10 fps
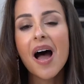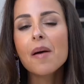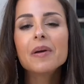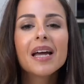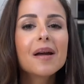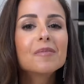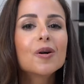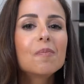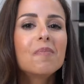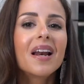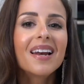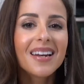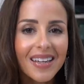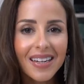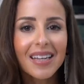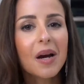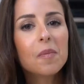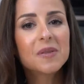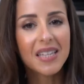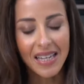I became completely
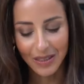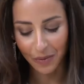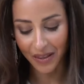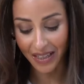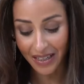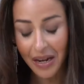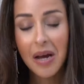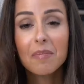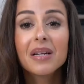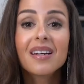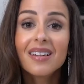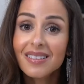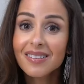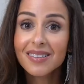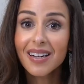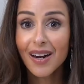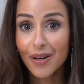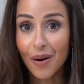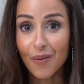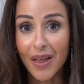obsessed with it, but little did I
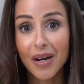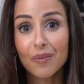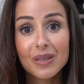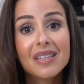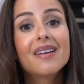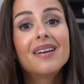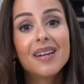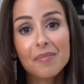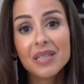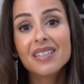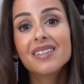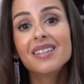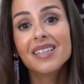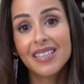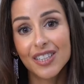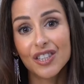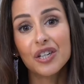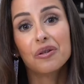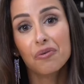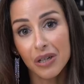know that it was a limited
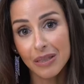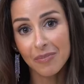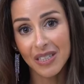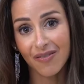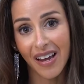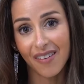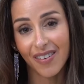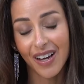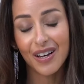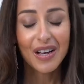edition Christmas flavor.